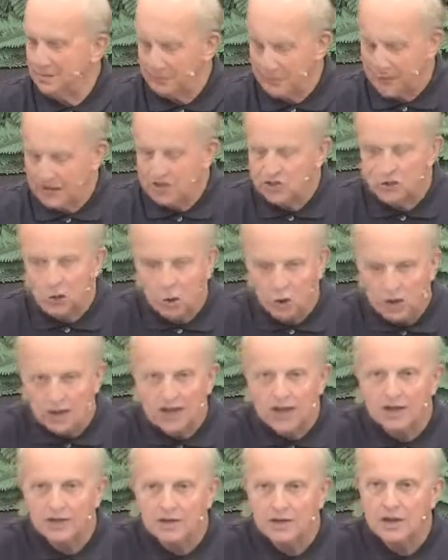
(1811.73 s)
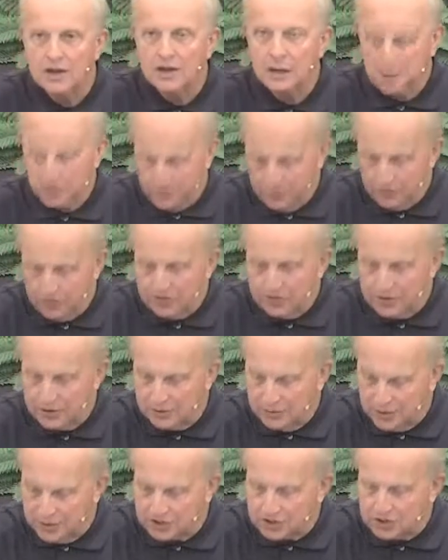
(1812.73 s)
They saw, again,
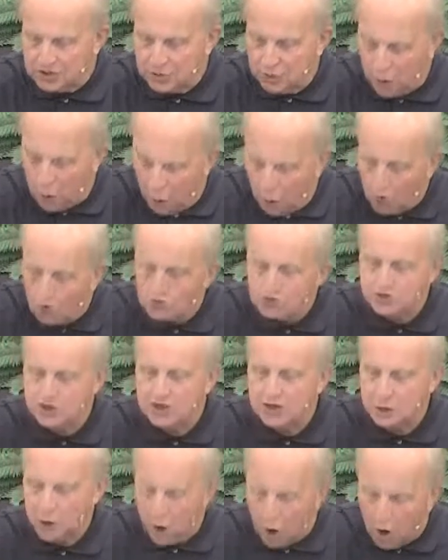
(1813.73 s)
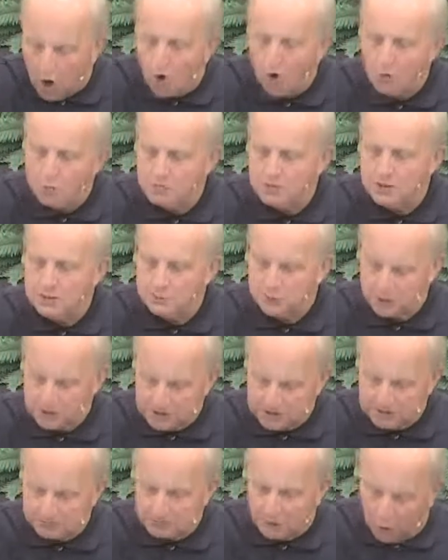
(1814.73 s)
this wholesale, all people
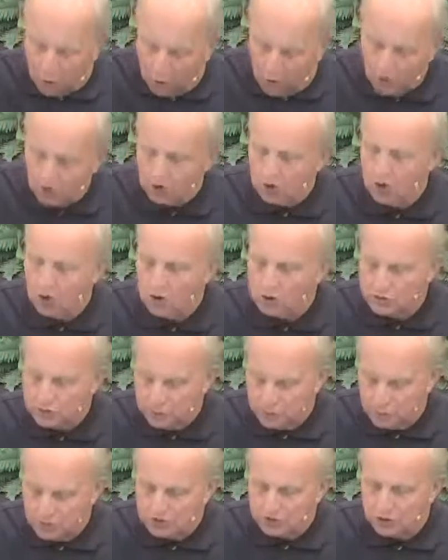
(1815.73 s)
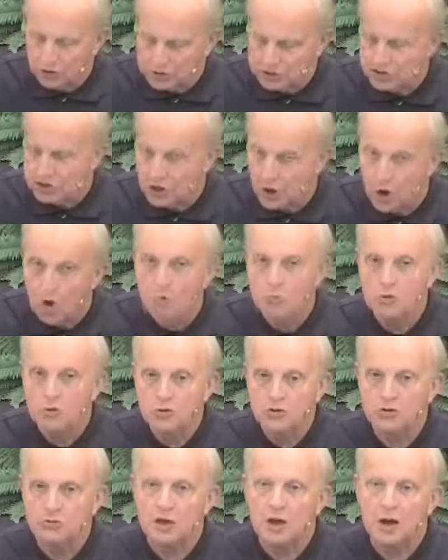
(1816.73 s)
accept all the laws, and the result is an
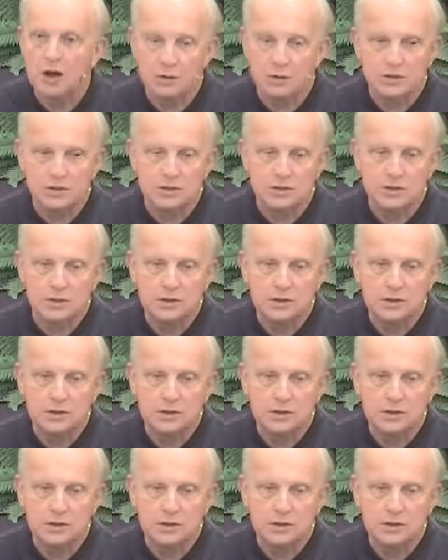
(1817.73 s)
almost democracy.